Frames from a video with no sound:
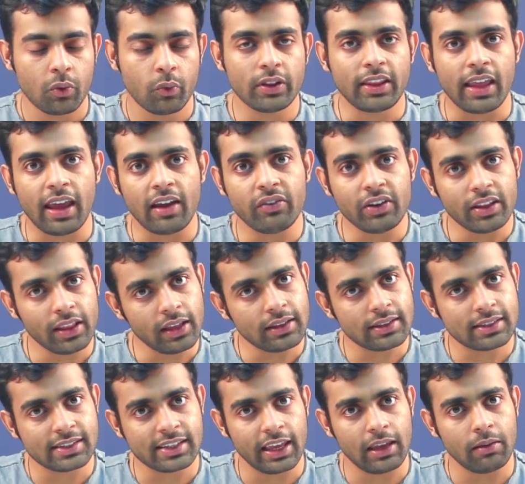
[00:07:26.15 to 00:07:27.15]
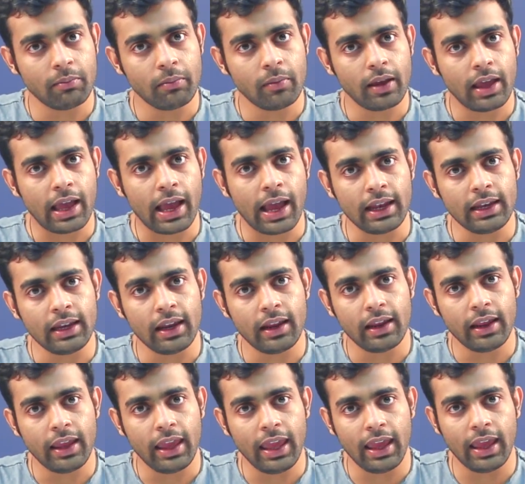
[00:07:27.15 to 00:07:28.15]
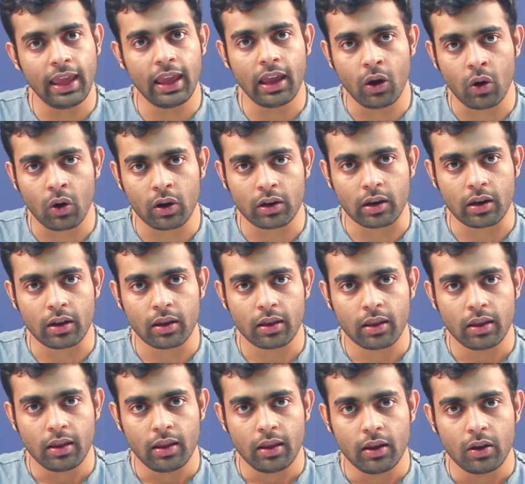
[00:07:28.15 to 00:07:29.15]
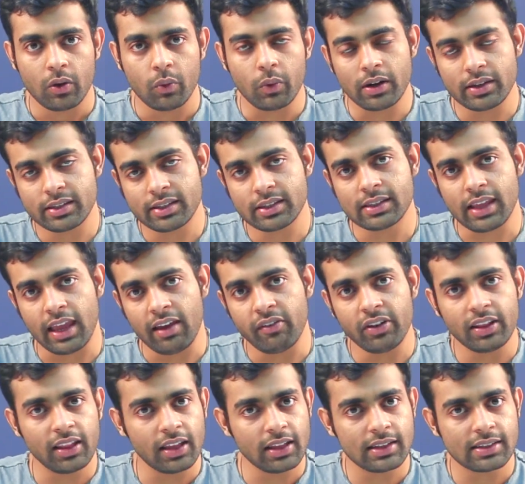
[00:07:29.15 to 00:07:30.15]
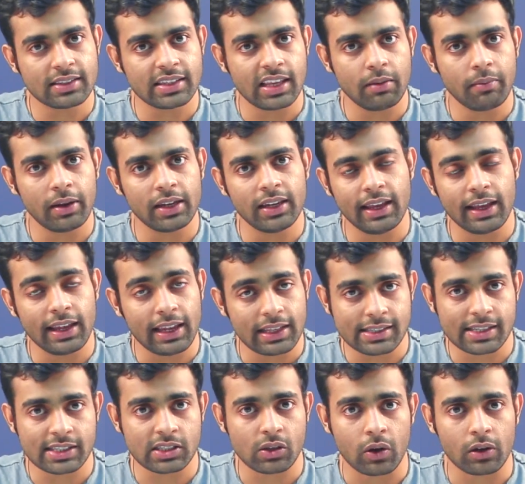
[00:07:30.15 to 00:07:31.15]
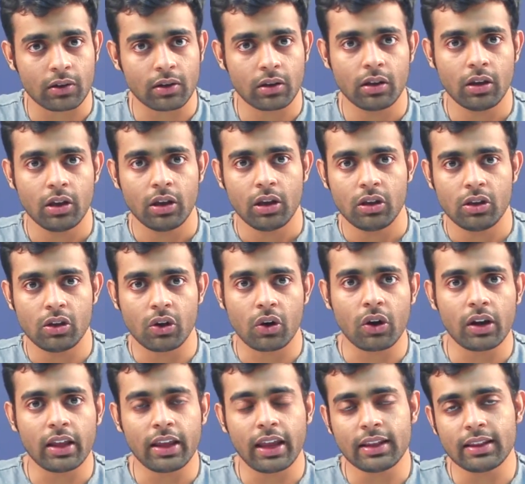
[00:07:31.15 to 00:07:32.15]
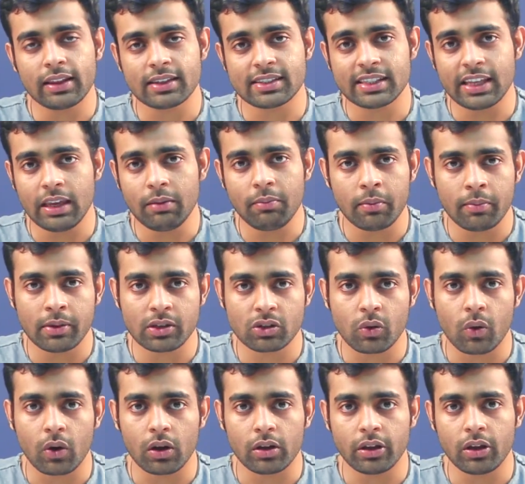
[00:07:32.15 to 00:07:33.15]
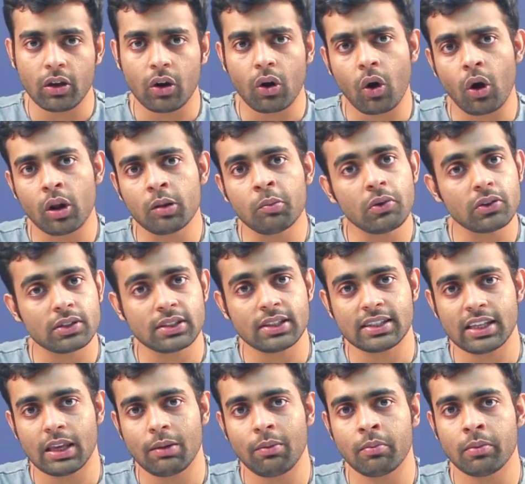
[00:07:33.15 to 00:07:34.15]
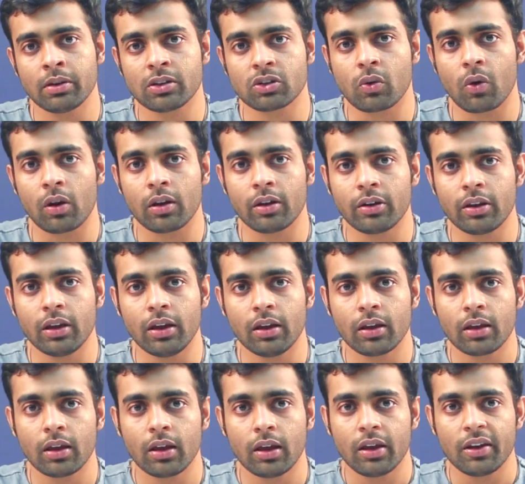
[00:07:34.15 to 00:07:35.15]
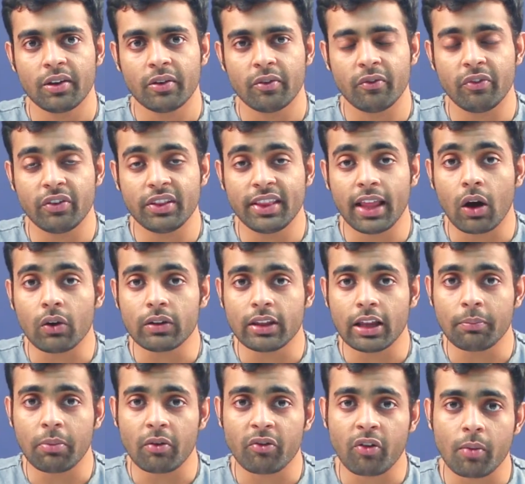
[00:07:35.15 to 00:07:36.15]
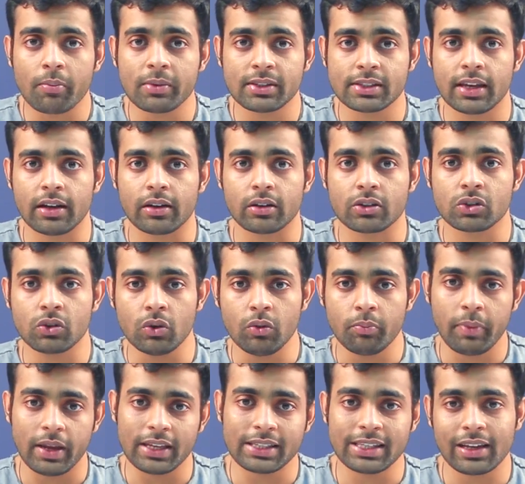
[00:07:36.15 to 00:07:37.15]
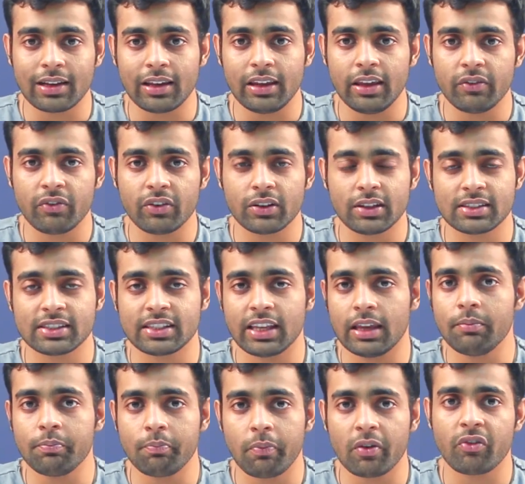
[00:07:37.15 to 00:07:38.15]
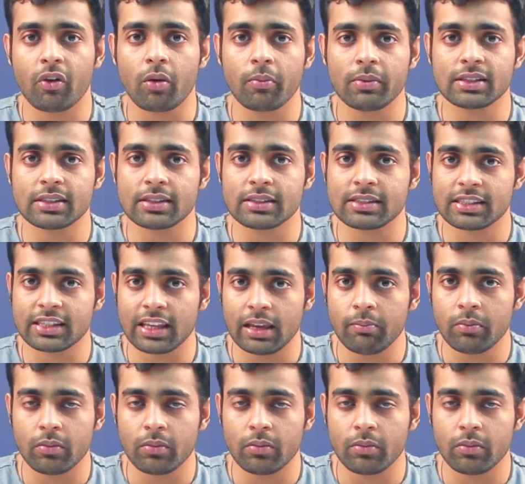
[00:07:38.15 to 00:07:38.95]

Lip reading: with everything the same and AA on versus everything the same and DLSS on, you're gonna get the same image quality, or almost the same image quality, without that performance hit. So basically, for the same performance and the